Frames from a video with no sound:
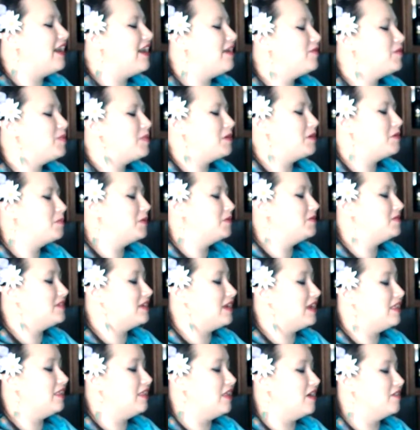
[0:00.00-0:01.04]
a pair of boots that
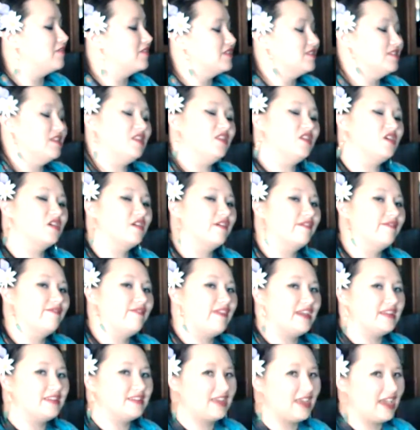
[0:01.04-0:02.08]
I love because they look
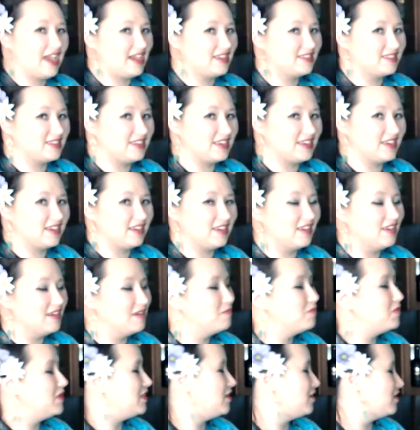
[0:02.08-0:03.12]
fantastic,
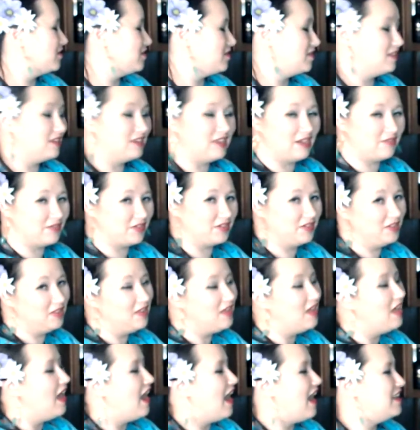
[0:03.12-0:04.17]
but they're the devil.
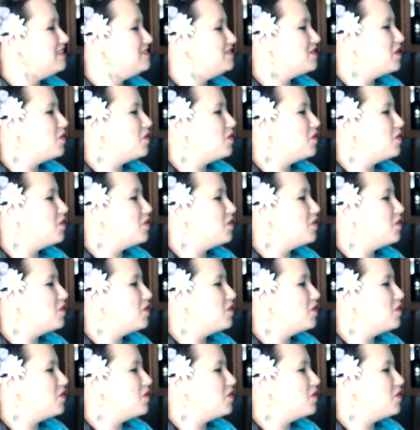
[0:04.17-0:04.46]
And so